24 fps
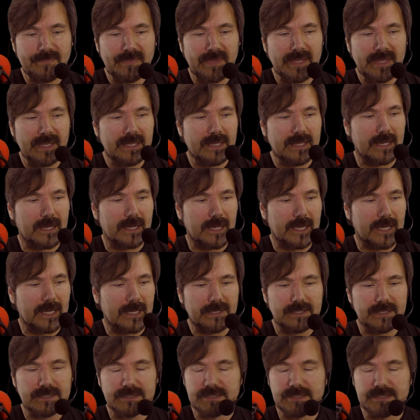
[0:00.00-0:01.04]
I
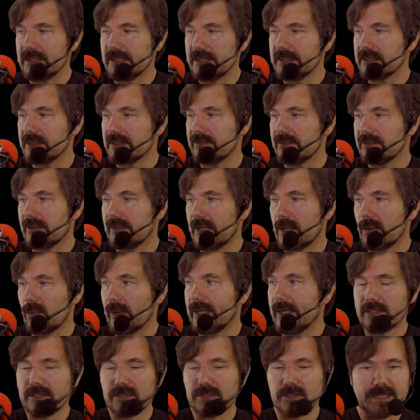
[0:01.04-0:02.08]
apologize if I ranted a
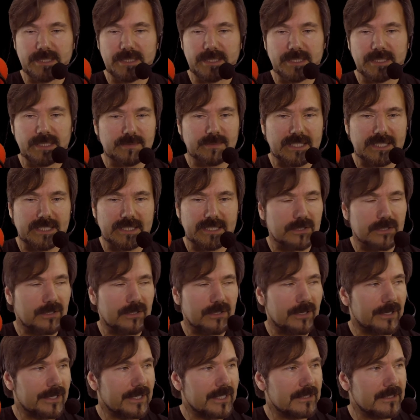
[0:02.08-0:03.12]
little bit. I'm kind of
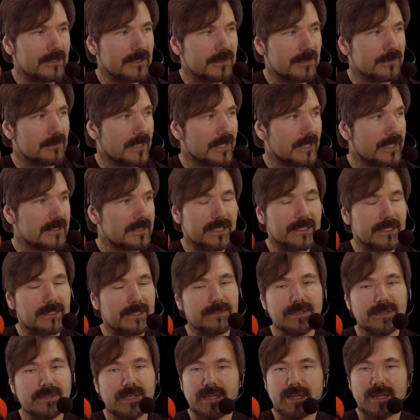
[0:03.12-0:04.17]
talking to myself.
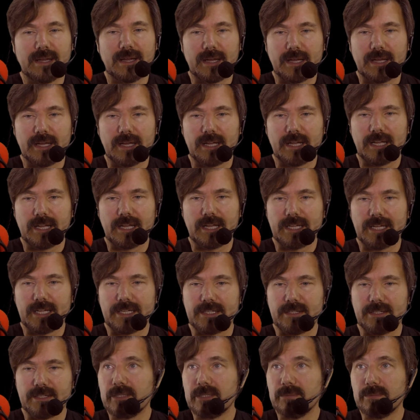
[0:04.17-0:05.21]
I don't have
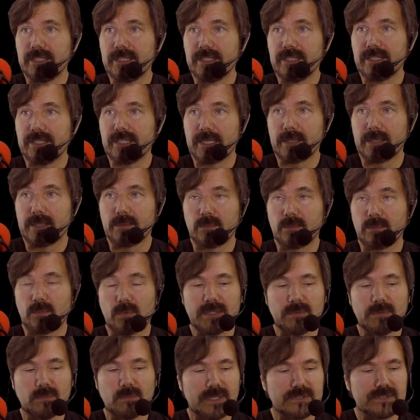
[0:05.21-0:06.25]
anybody that I'm working
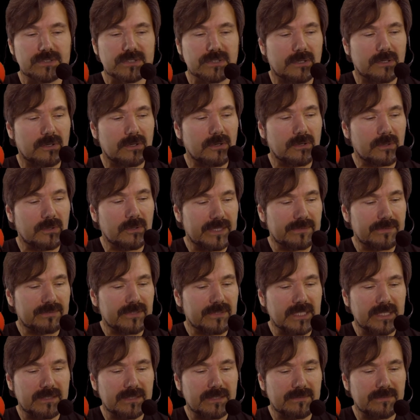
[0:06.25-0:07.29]
with, so hopefully I've
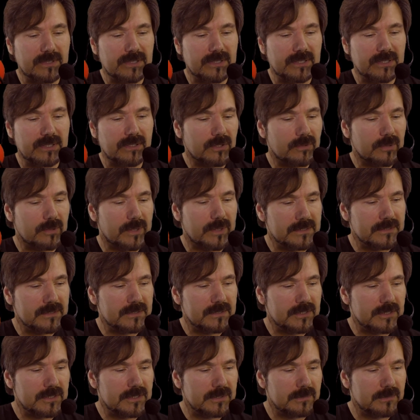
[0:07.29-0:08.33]
covered all the questions you
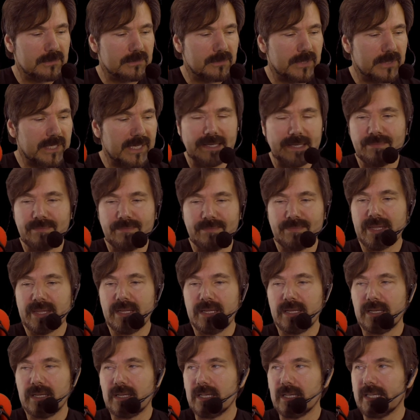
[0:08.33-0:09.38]
may have.
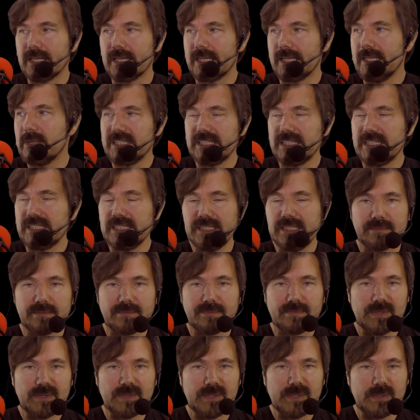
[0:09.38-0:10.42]
Email me if
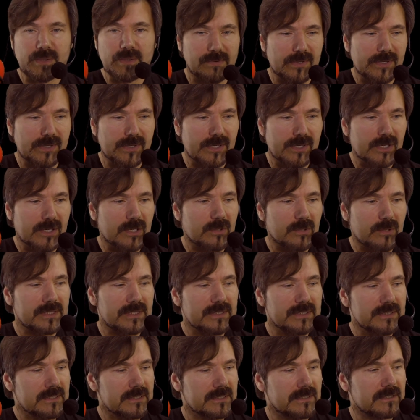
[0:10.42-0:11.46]
you have further
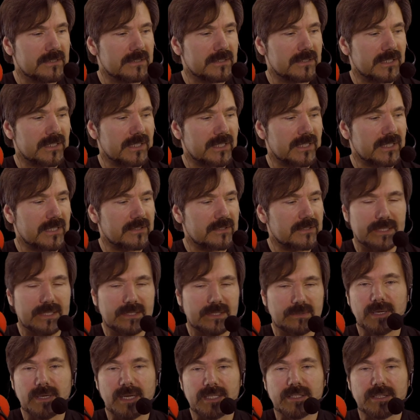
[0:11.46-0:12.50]
questions, and I'll try to
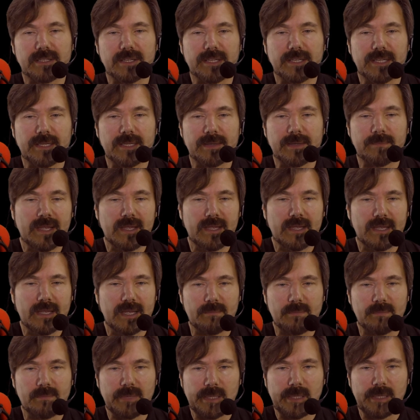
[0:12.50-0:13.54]
respond to them and
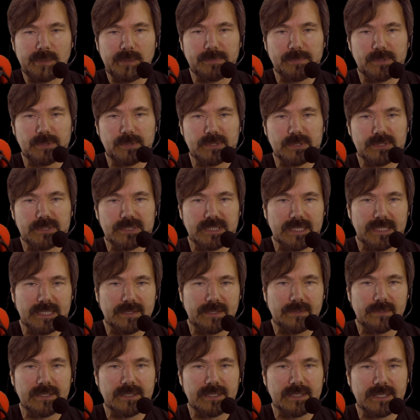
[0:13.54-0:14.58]
maybe put together
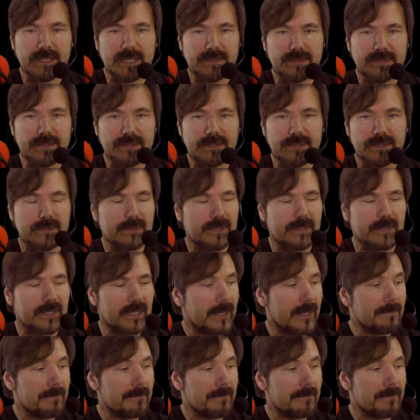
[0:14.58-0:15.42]
another